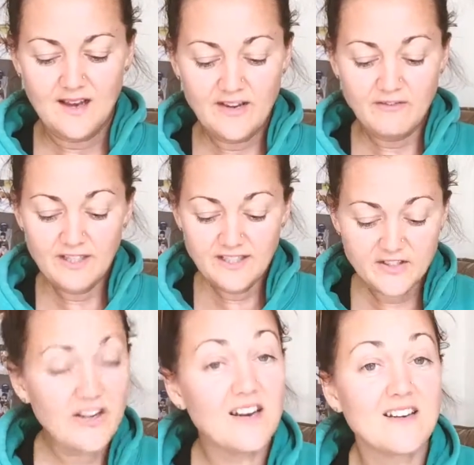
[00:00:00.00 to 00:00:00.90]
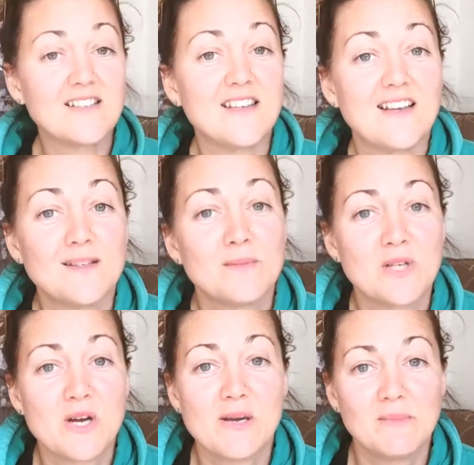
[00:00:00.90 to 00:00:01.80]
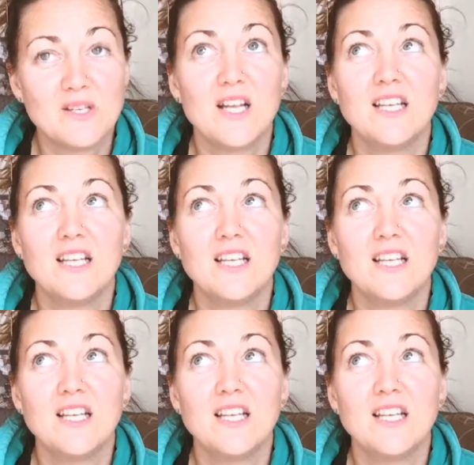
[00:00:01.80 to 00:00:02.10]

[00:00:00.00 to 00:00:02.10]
I really don't understand sometimes.